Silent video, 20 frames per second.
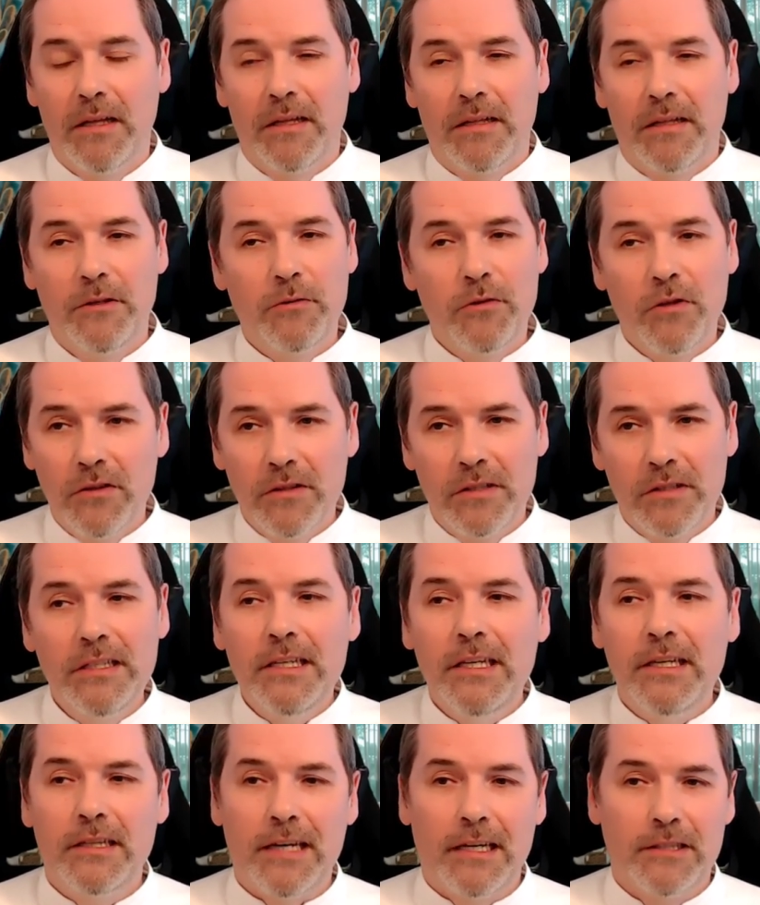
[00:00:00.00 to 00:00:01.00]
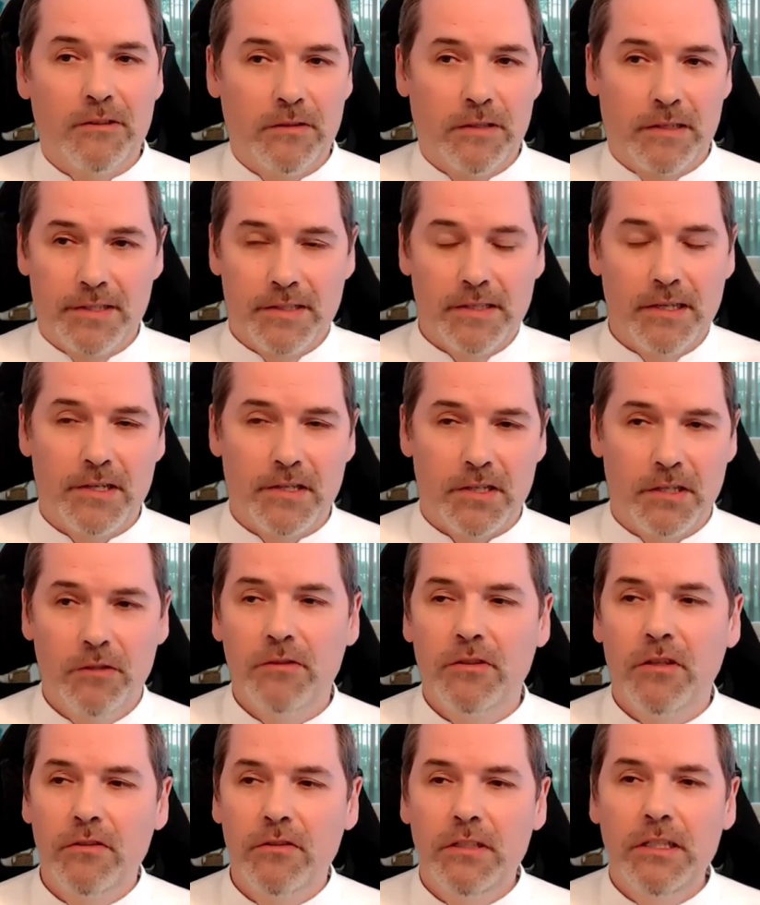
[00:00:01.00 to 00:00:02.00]
you don't need another session, you
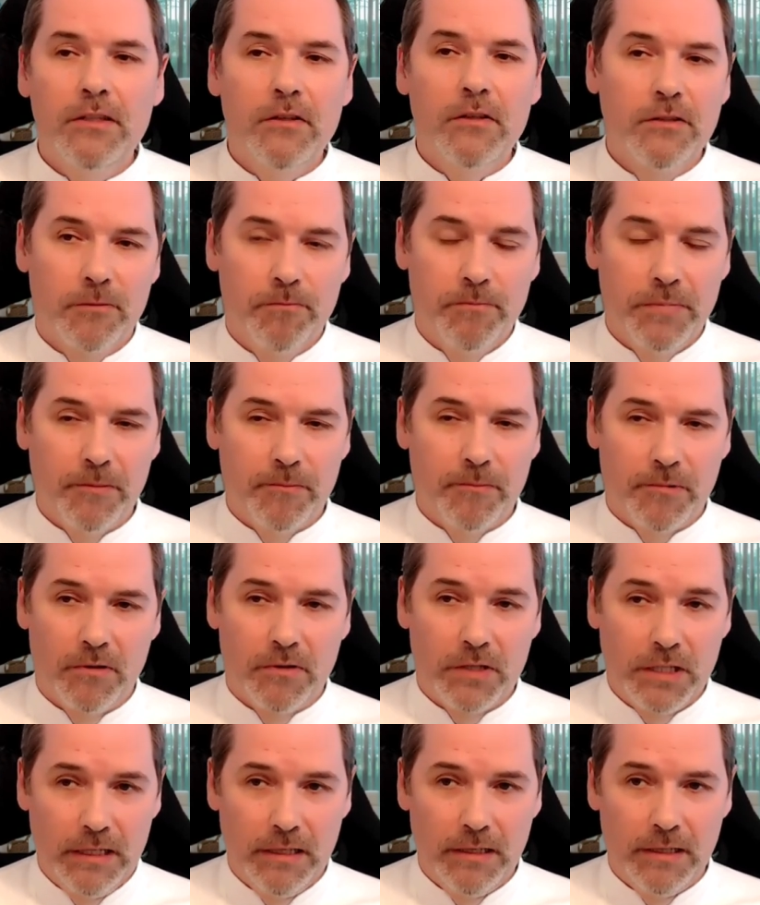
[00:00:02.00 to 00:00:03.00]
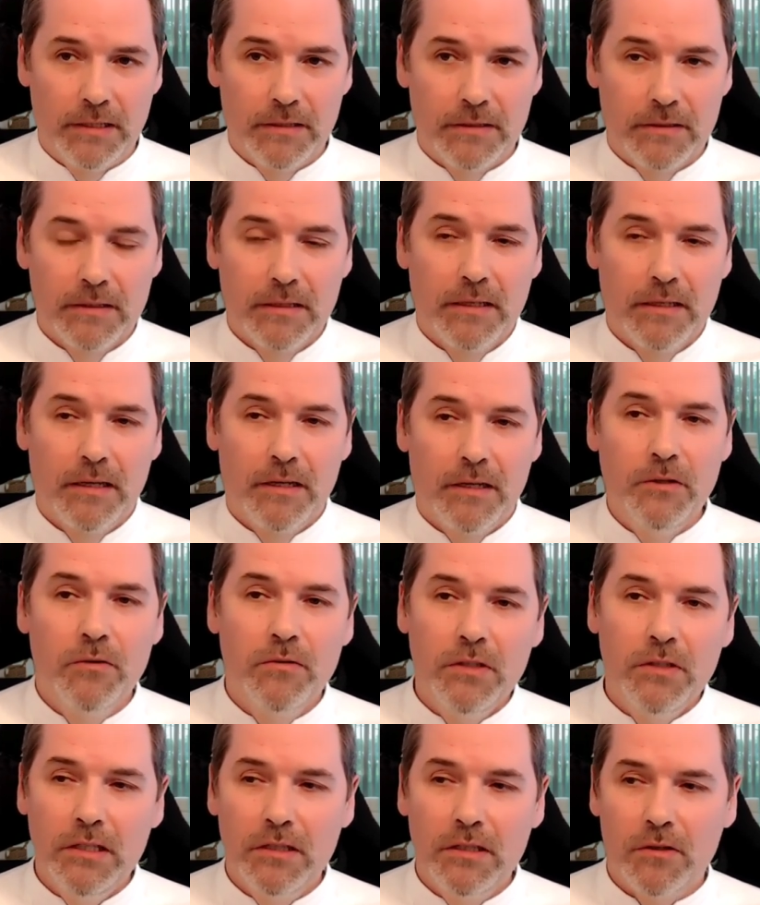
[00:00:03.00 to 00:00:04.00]
don't need other people really. You
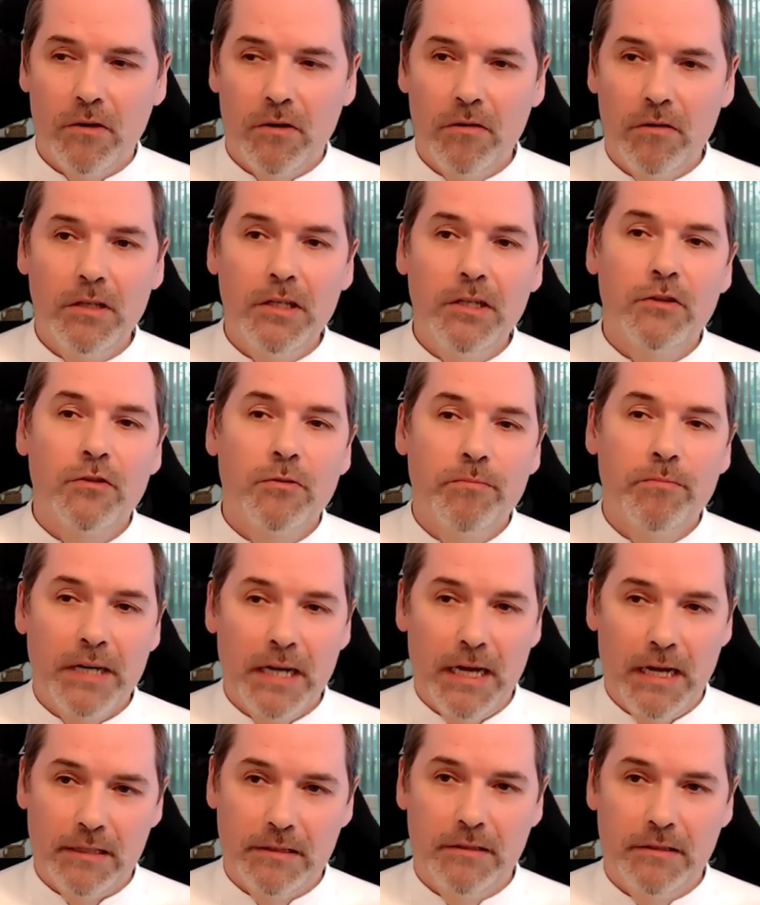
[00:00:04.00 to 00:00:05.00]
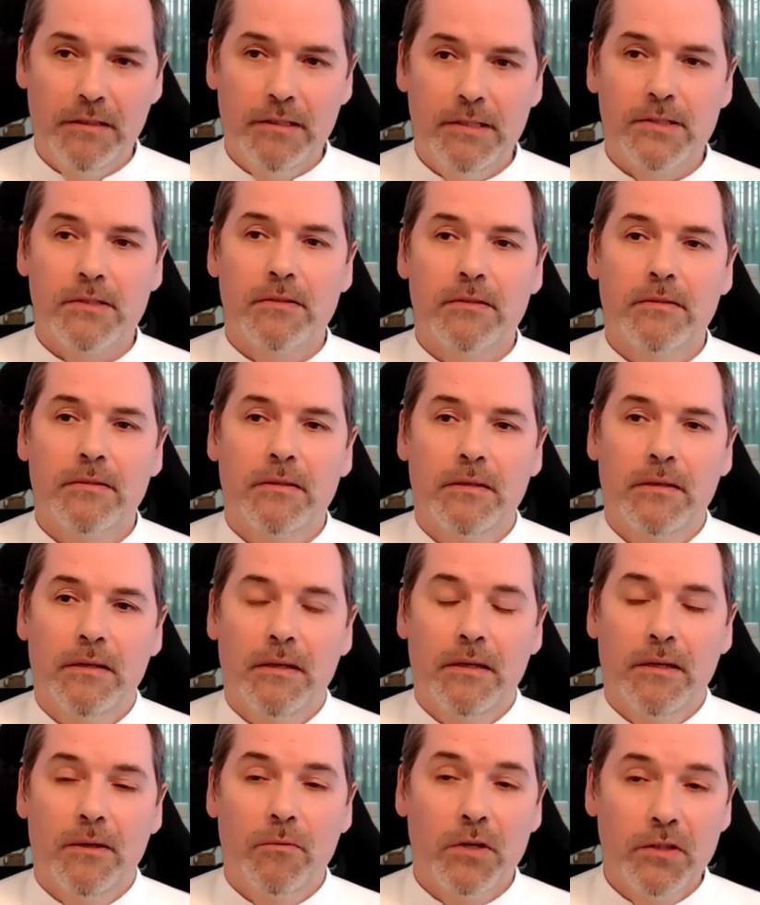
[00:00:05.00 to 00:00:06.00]
need only to practice
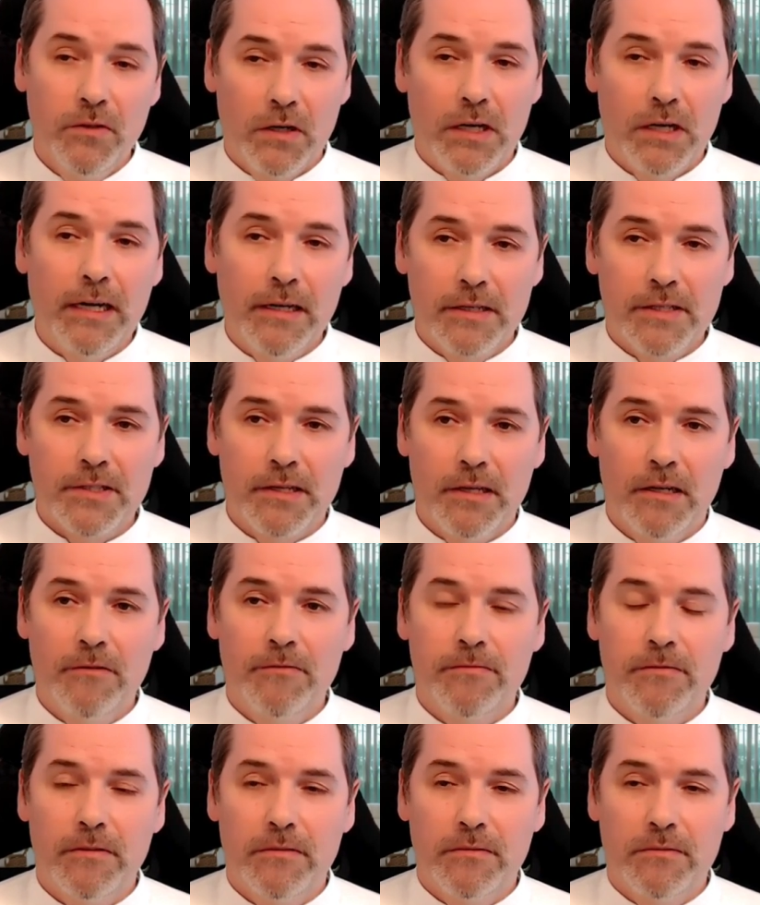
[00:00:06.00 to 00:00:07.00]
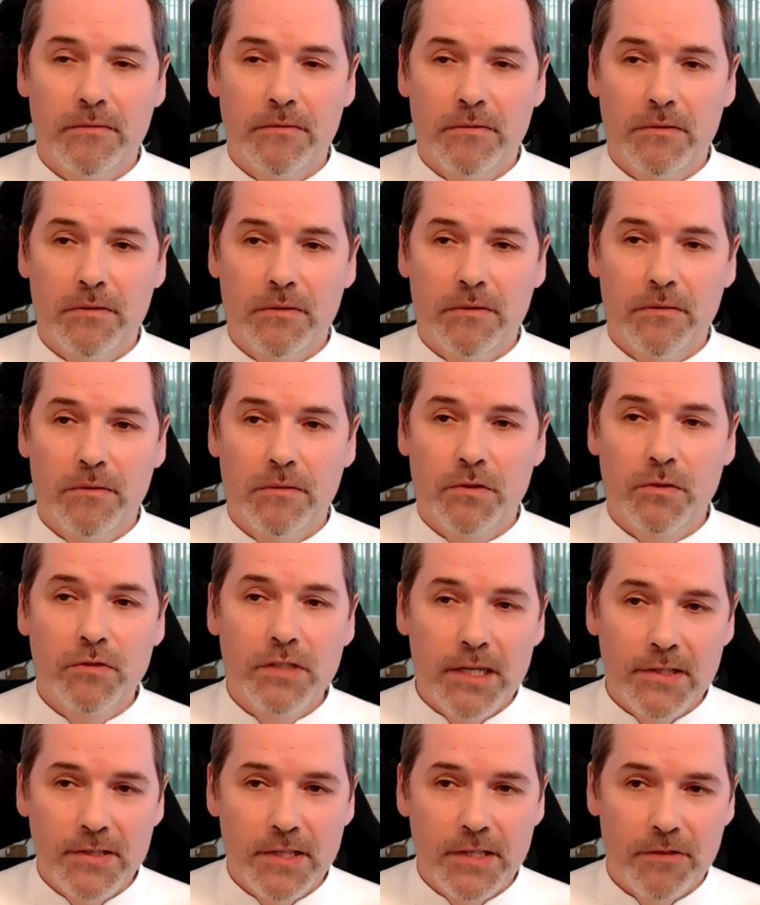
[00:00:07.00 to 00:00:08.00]
what your higher self
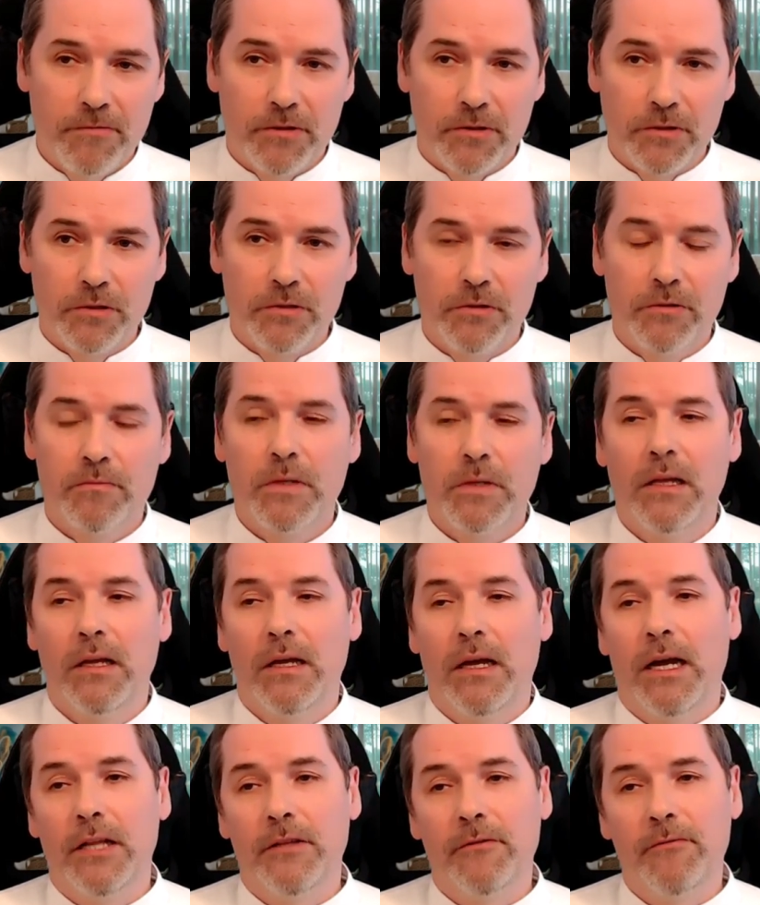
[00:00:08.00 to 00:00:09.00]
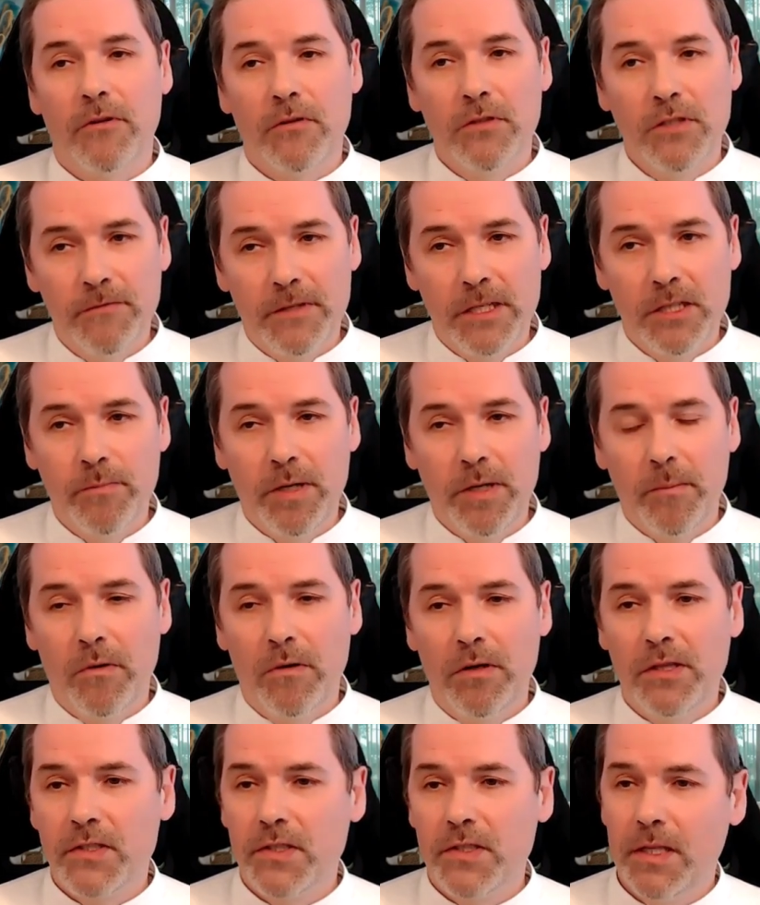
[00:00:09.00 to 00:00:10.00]
suggested for you. And for different
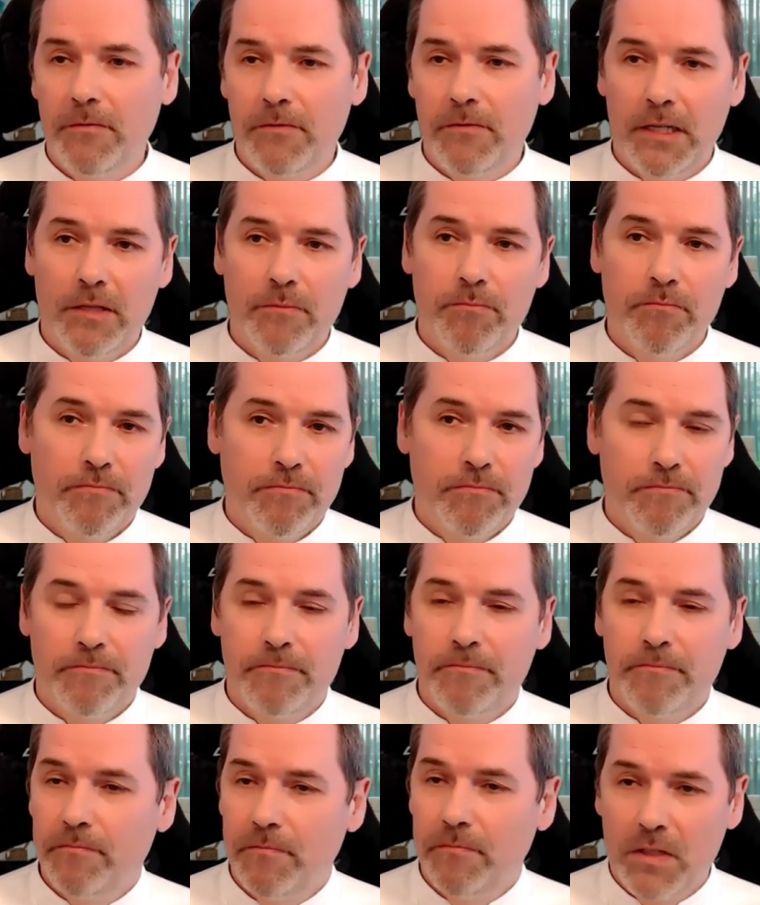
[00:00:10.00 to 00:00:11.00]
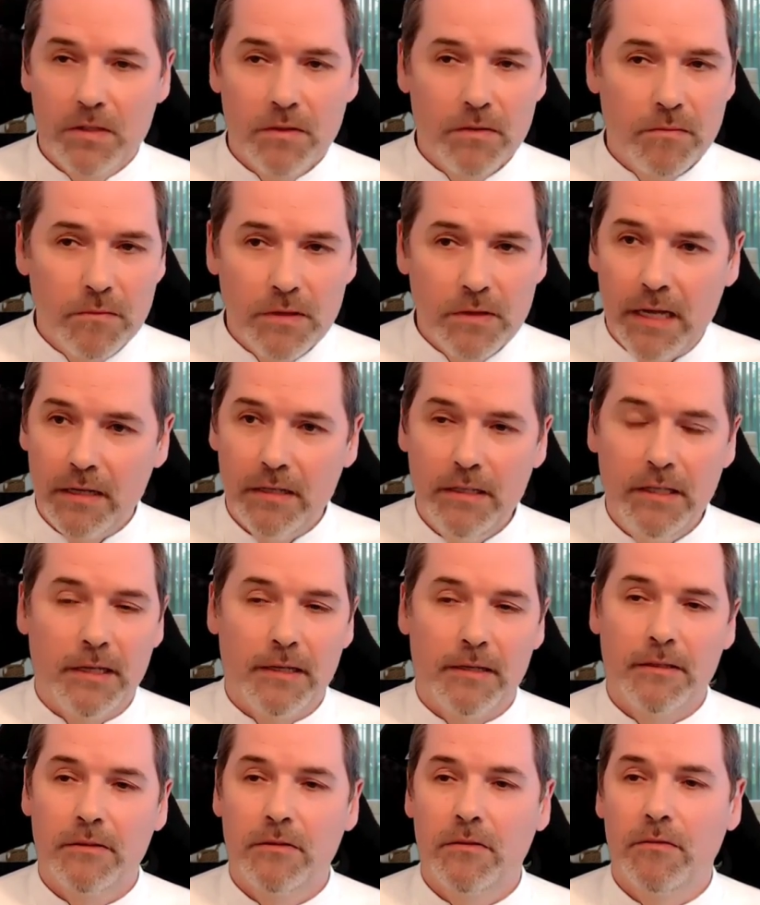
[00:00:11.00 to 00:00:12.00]
people, it's different
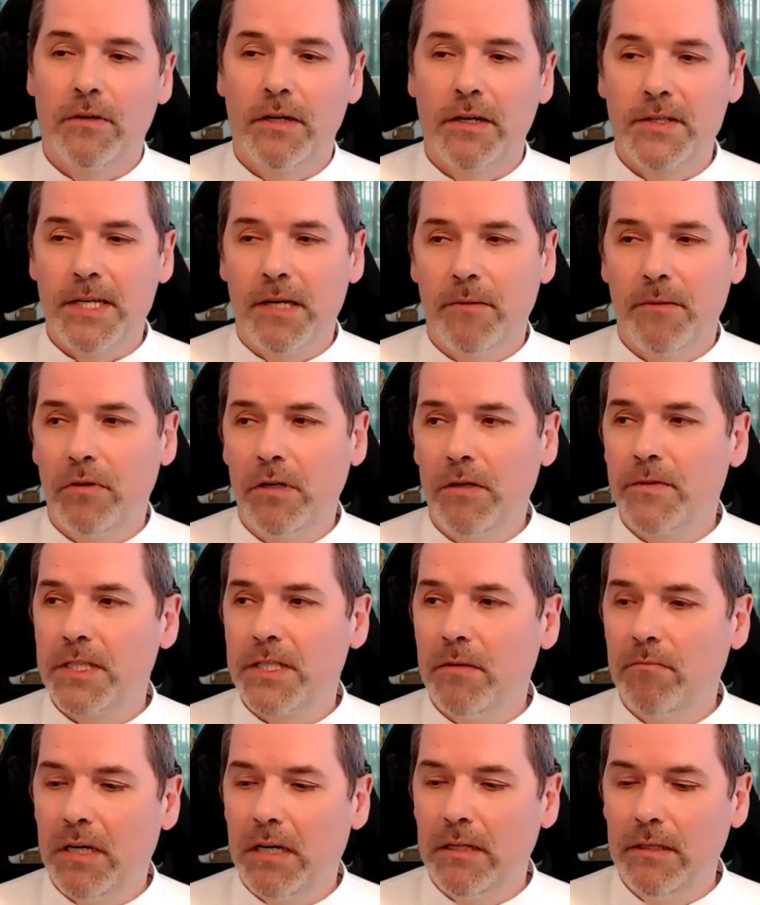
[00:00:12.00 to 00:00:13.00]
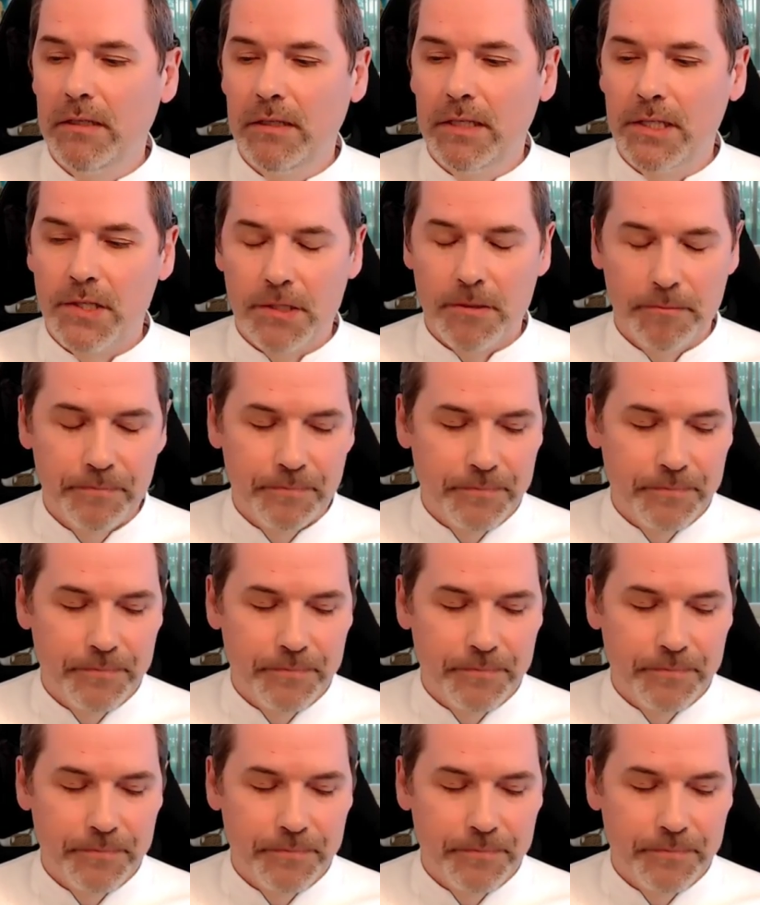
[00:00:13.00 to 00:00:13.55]
technique. For example, if somebody is